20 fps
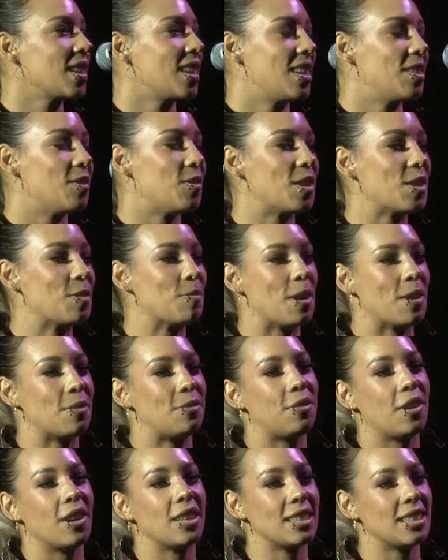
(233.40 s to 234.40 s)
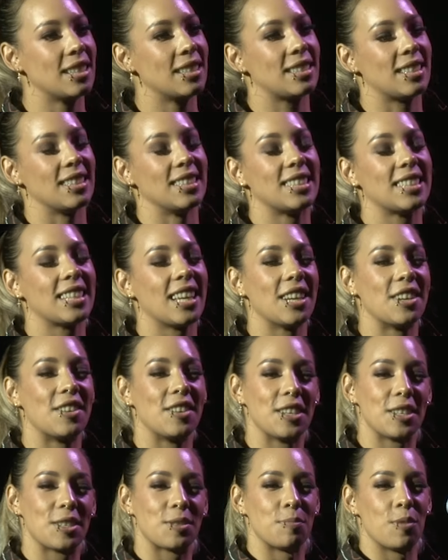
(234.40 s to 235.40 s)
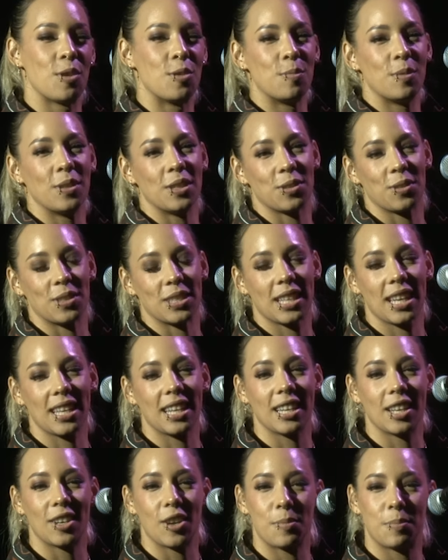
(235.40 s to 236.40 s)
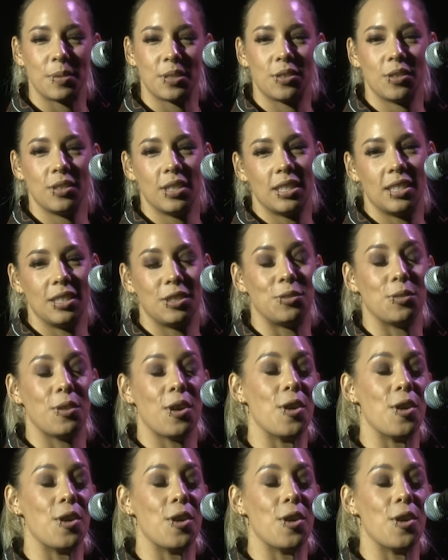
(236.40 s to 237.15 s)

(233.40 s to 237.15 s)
One of my fondest and scariest moments was getting an opportunity to